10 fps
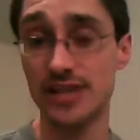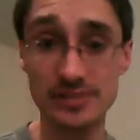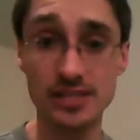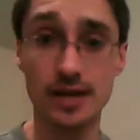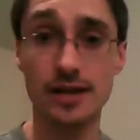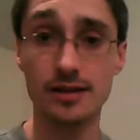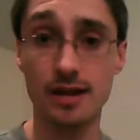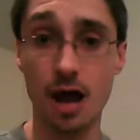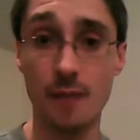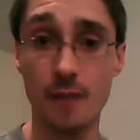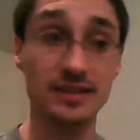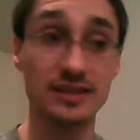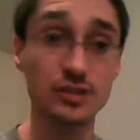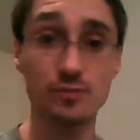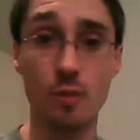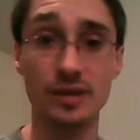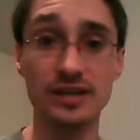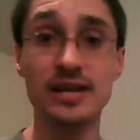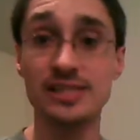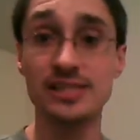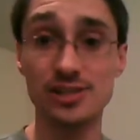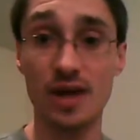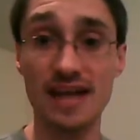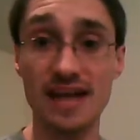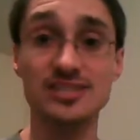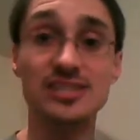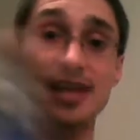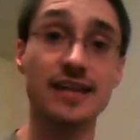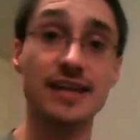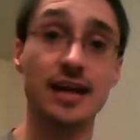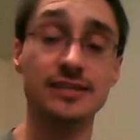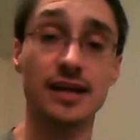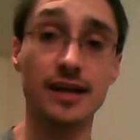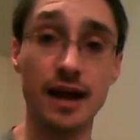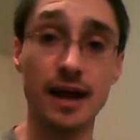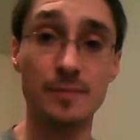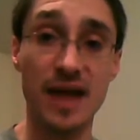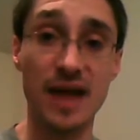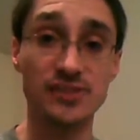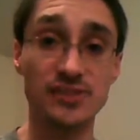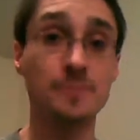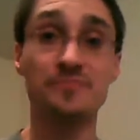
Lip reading: Amazon.com at this moment still has this $8.99 item as